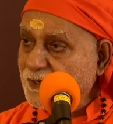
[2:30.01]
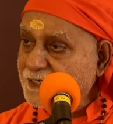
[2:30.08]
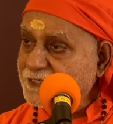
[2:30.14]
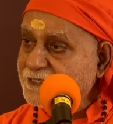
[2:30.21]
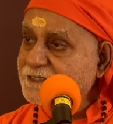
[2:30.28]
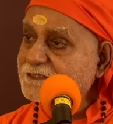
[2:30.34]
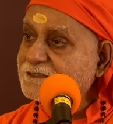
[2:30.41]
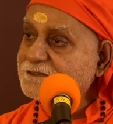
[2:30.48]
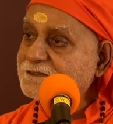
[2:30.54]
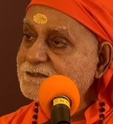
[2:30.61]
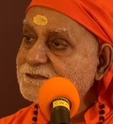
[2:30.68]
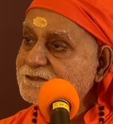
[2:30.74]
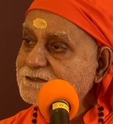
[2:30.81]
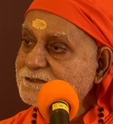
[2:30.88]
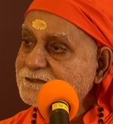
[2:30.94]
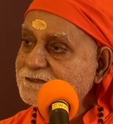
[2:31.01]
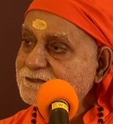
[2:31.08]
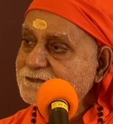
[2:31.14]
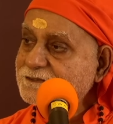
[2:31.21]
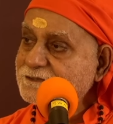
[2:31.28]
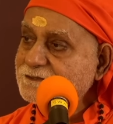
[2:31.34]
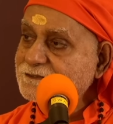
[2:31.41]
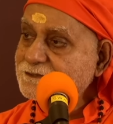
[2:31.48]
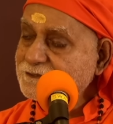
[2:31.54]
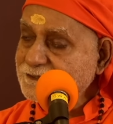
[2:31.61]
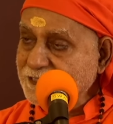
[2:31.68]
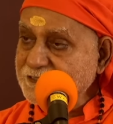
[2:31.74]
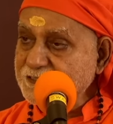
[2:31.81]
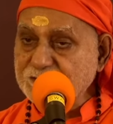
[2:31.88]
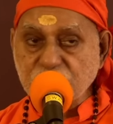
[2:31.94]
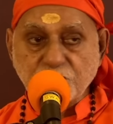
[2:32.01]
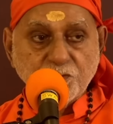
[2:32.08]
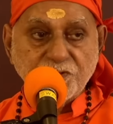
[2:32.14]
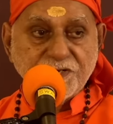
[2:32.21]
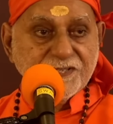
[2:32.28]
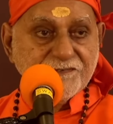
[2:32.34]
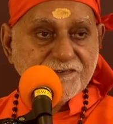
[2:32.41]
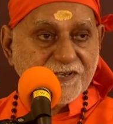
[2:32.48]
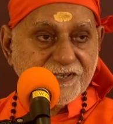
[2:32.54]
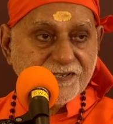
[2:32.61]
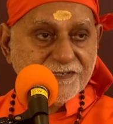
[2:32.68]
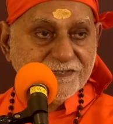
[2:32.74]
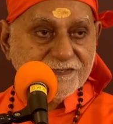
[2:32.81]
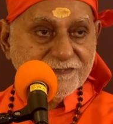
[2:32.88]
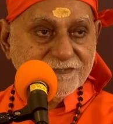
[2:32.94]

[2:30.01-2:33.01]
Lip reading: walking. That is the only way.